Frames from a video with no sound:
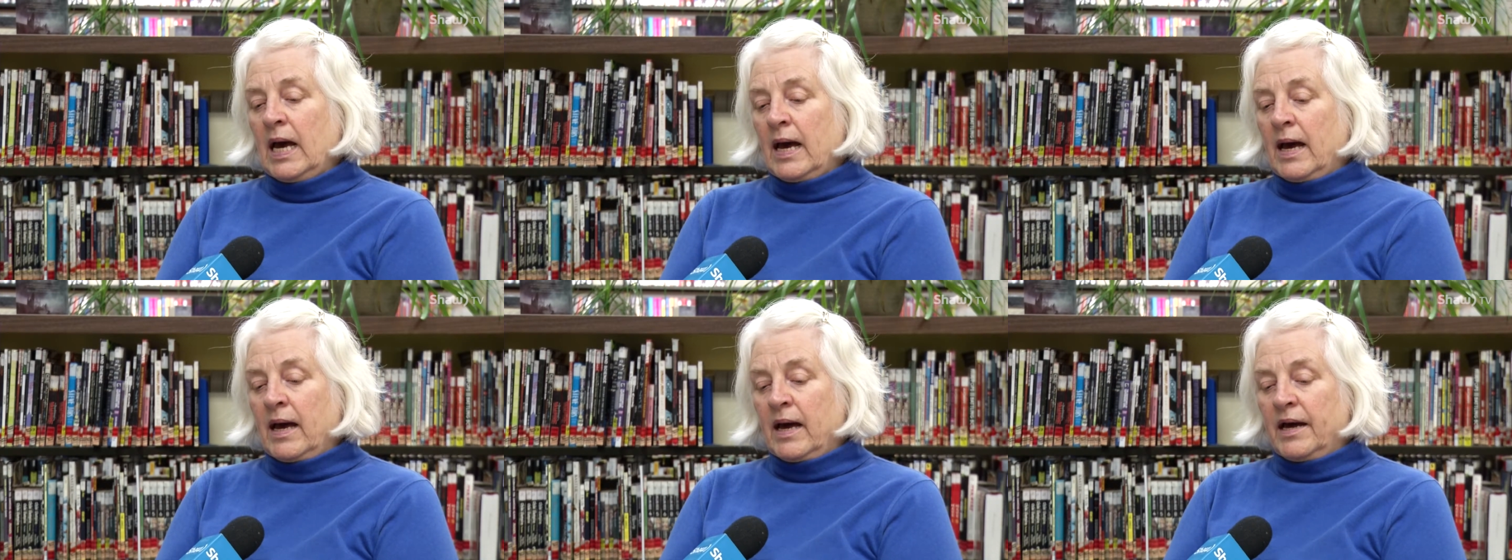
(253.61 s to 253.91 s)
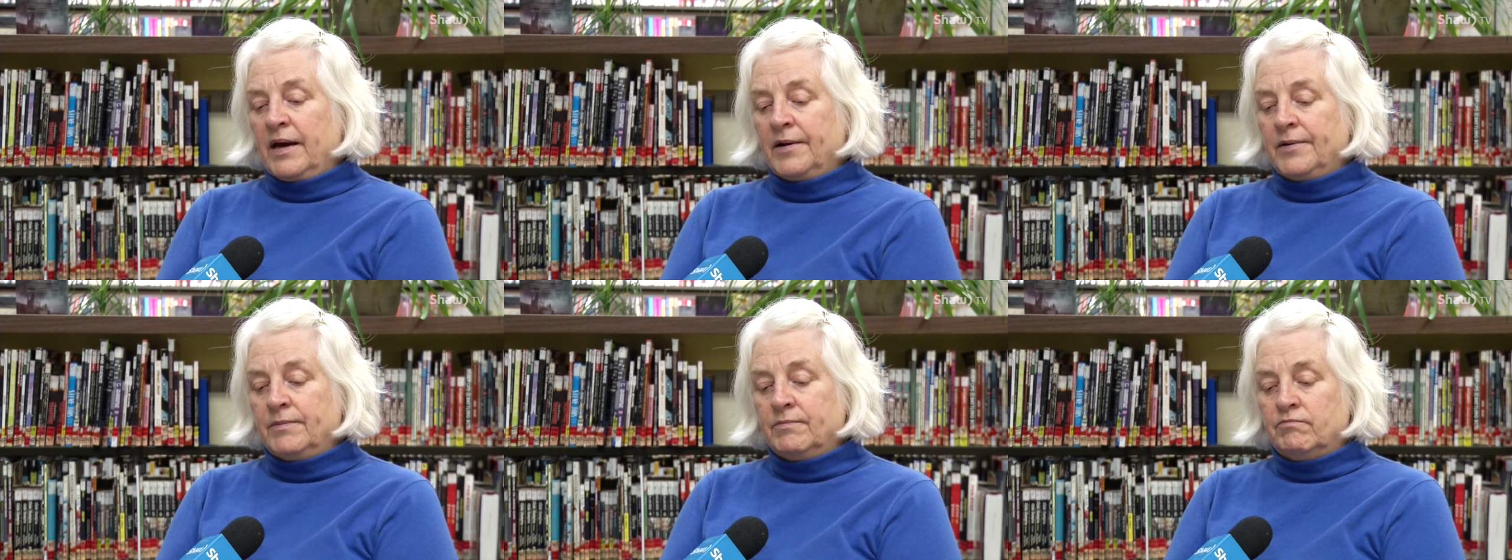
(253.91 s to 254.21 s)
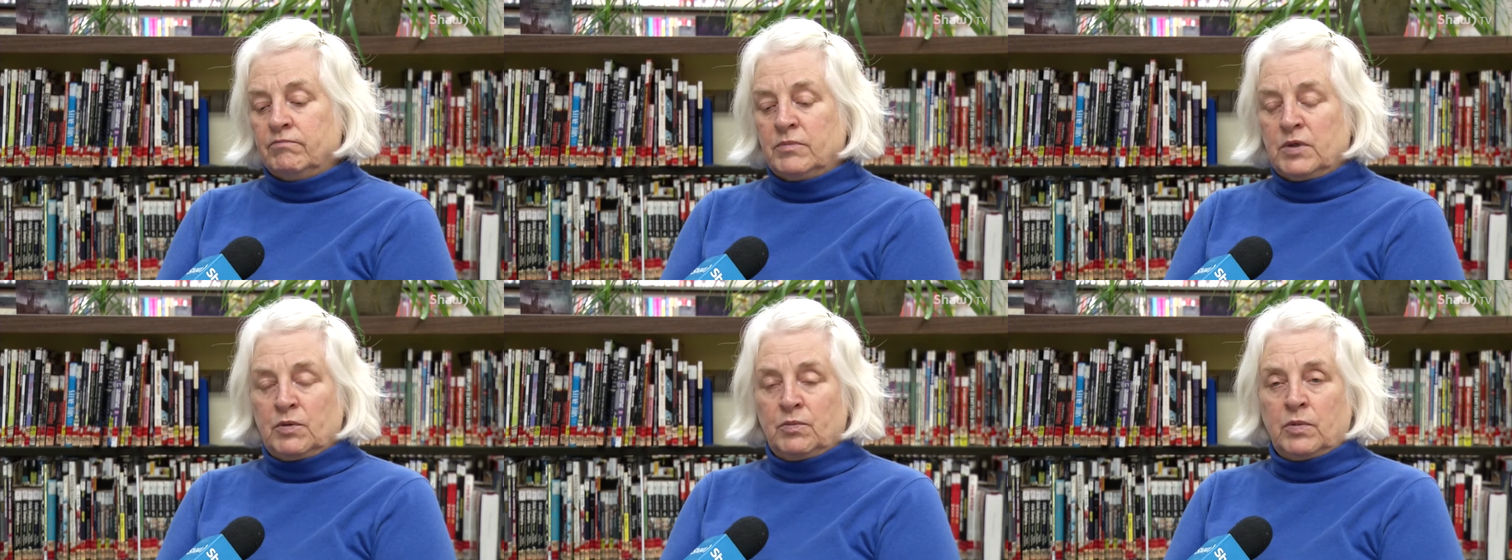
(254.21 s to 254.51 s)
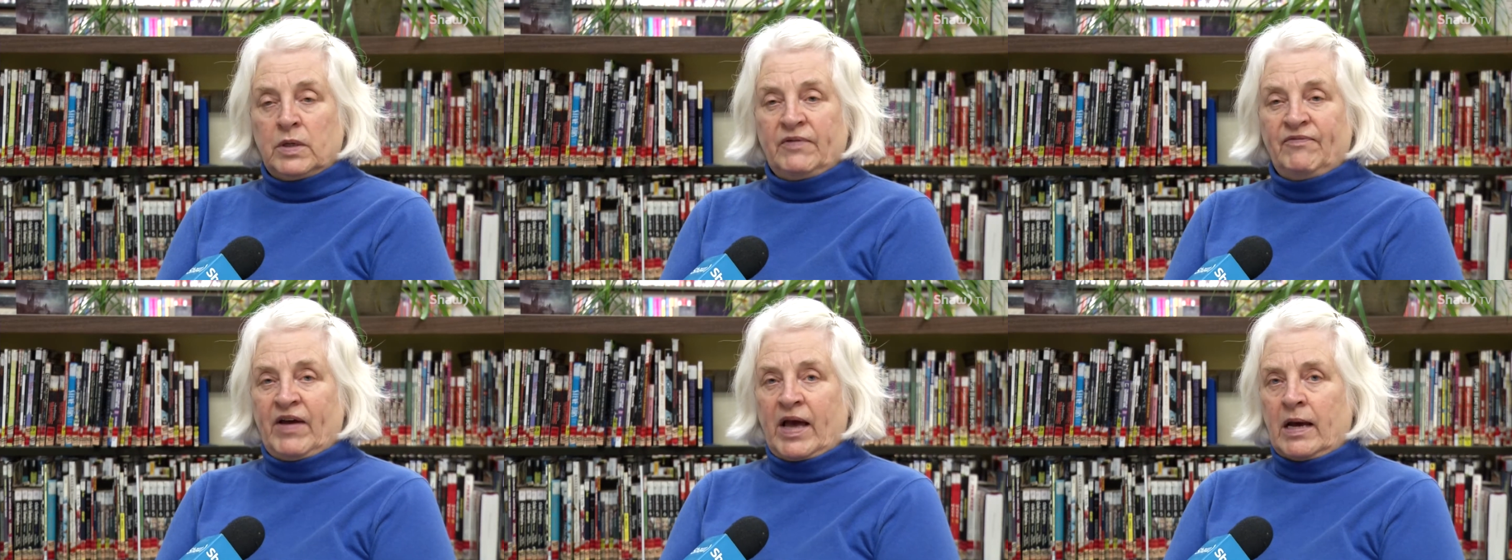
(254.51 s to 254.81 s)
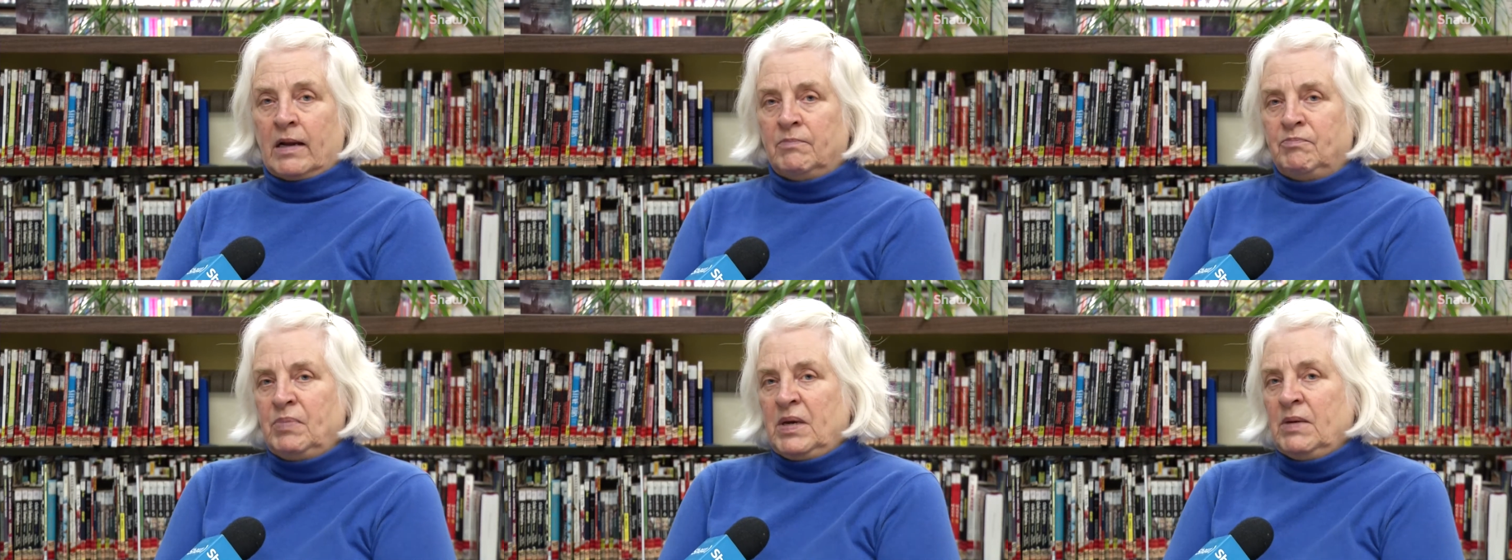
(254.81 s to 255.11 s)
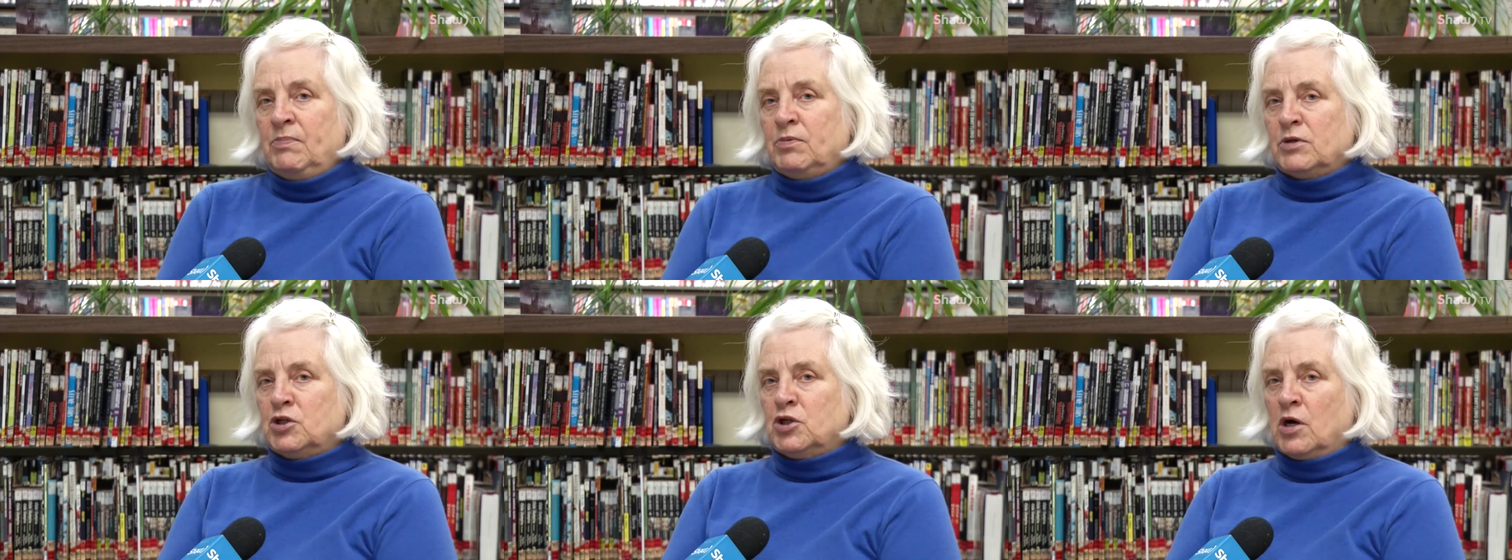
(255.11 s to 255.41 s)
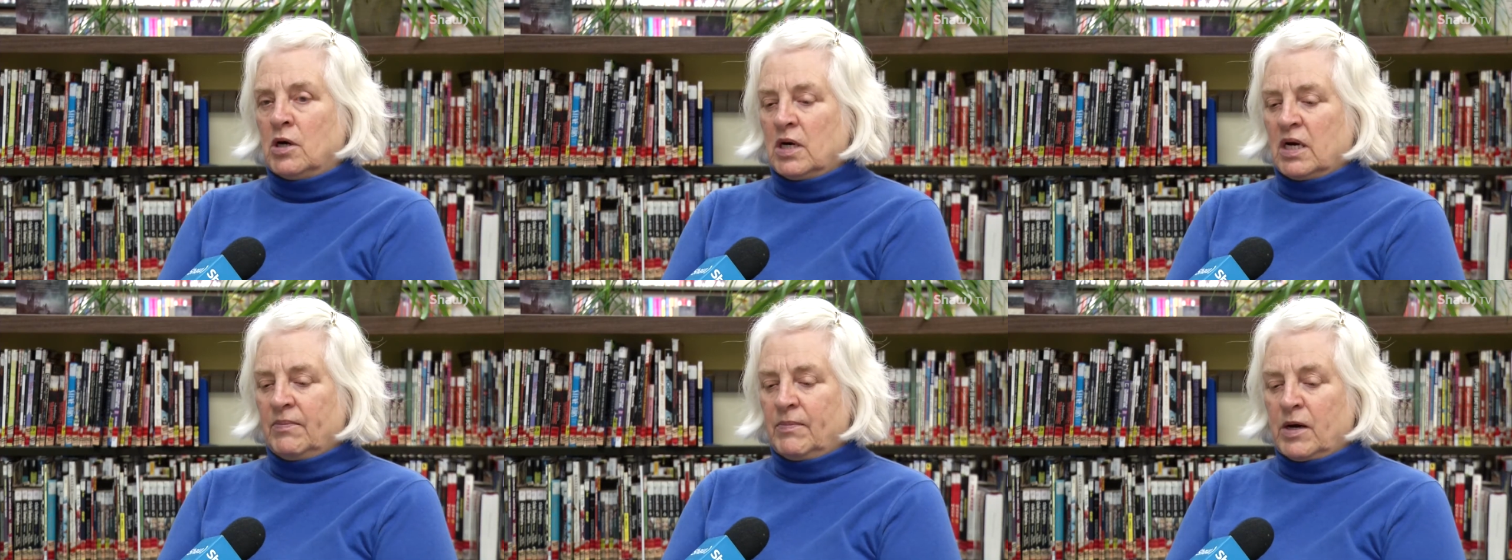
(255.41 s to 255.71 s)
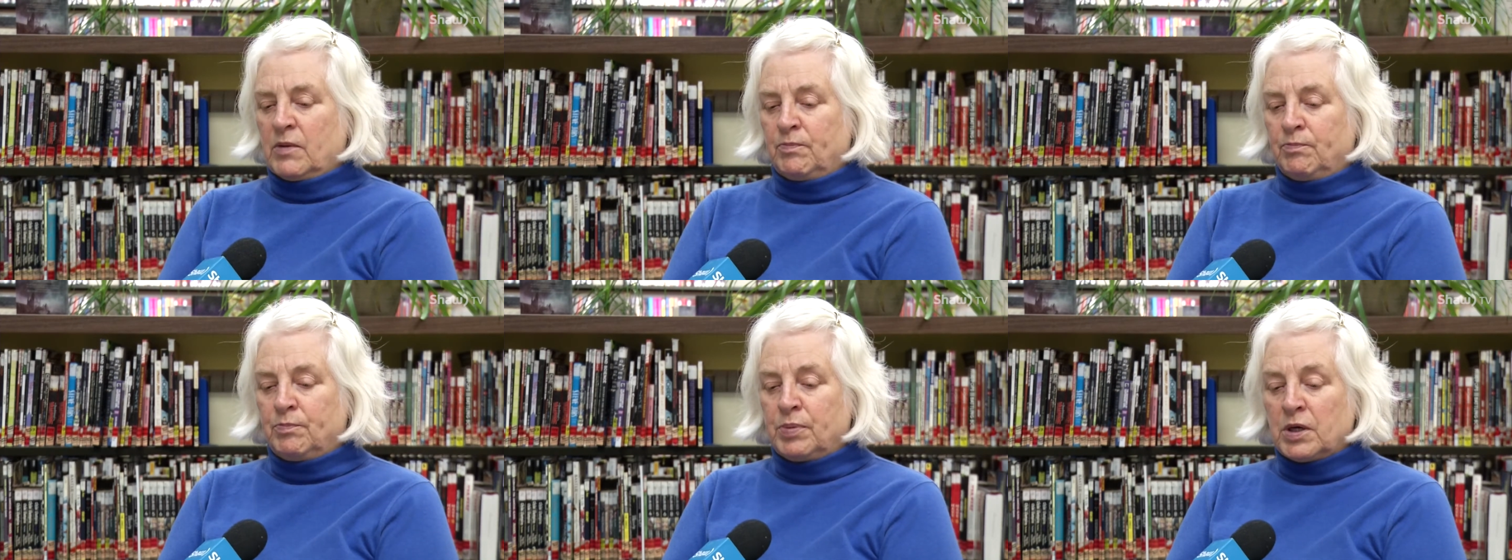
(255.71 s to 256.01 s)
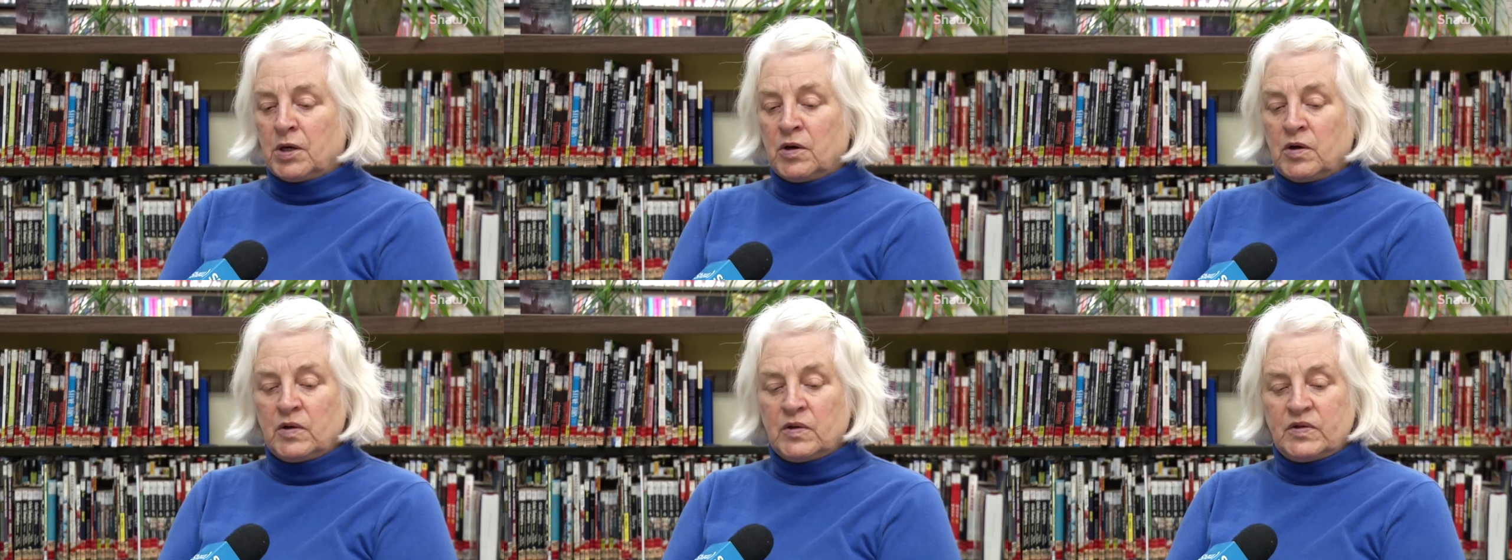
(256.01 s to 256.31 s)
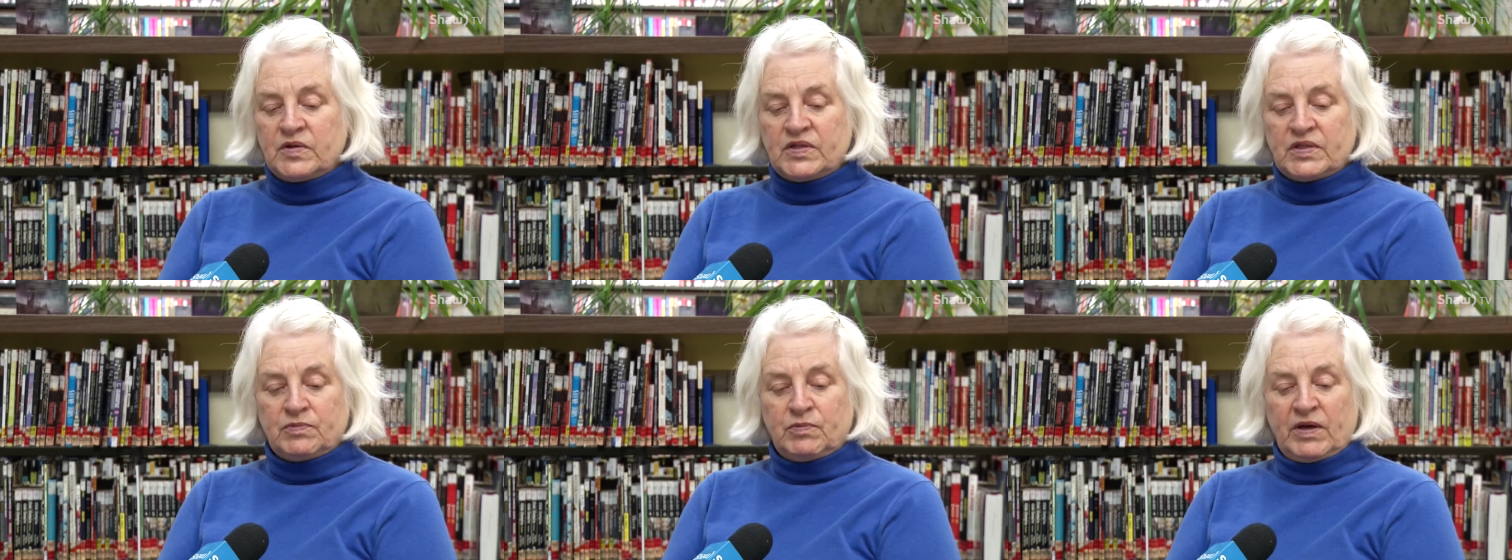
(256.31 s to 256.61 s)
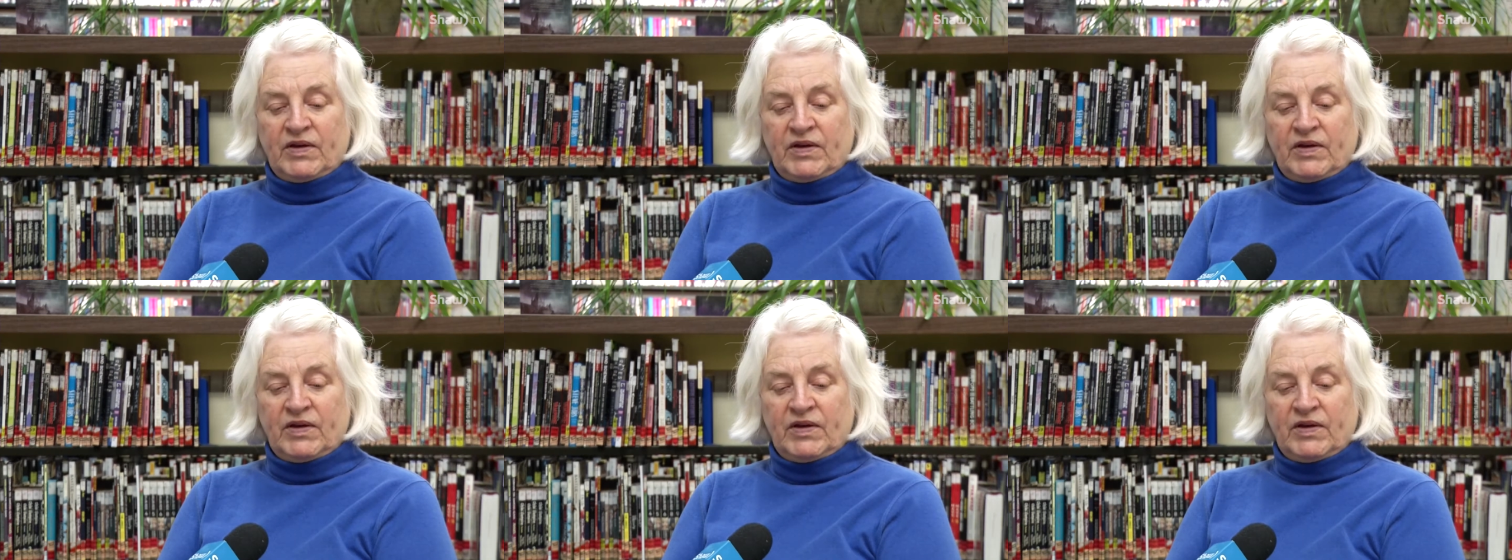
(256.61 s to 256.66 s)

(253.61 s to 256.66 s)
We've had people talk about birds.